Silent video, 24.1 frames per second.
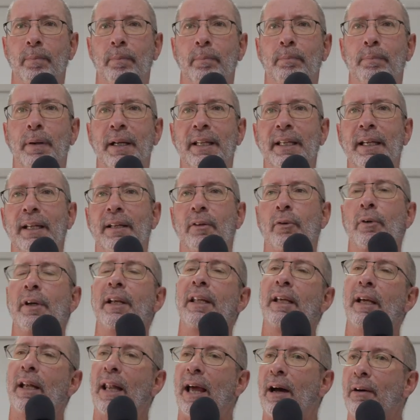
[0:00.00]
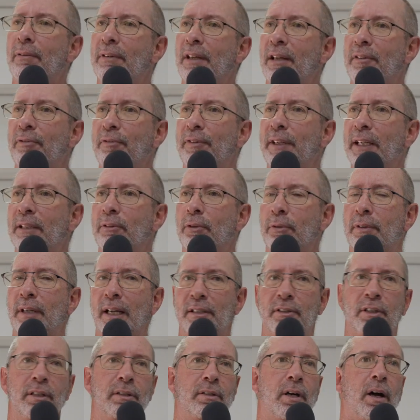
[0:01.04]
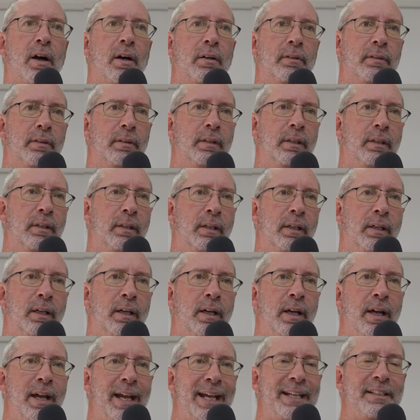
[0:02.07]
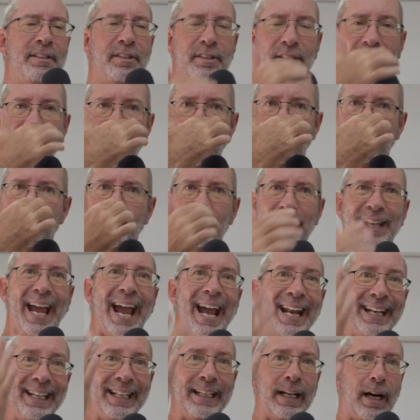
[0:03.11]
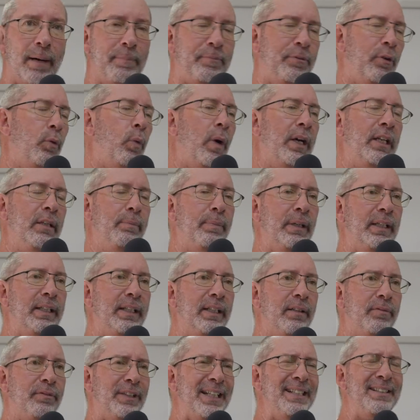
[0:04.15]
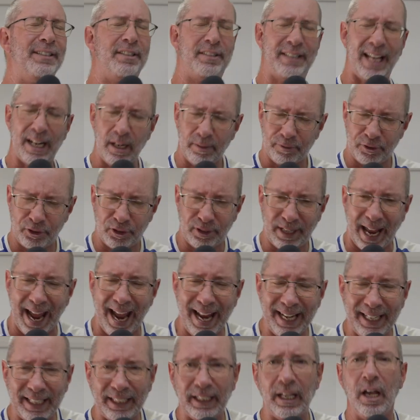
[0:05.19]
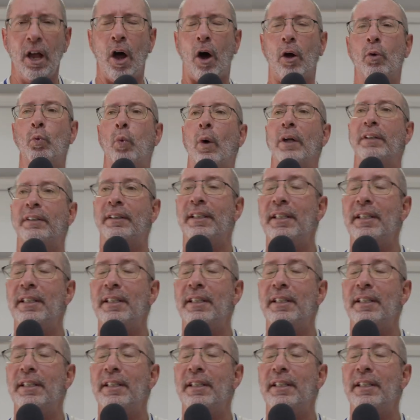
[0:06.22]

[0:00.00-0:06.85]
But he had already allowed that fear to touch his heart. Instead of standing up for what he believed, instead of standing on what